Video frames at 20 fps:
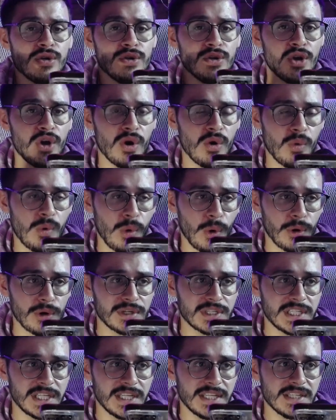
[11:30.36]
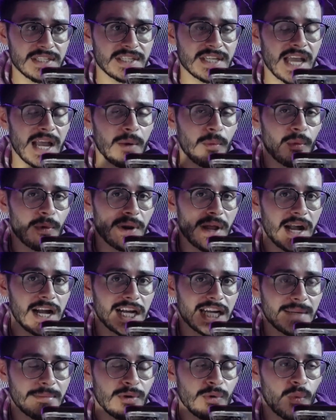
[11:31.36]
No warranties, and we're
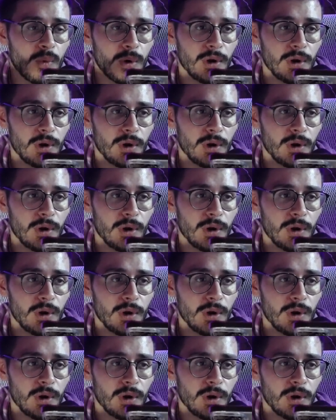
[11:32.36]
not going to be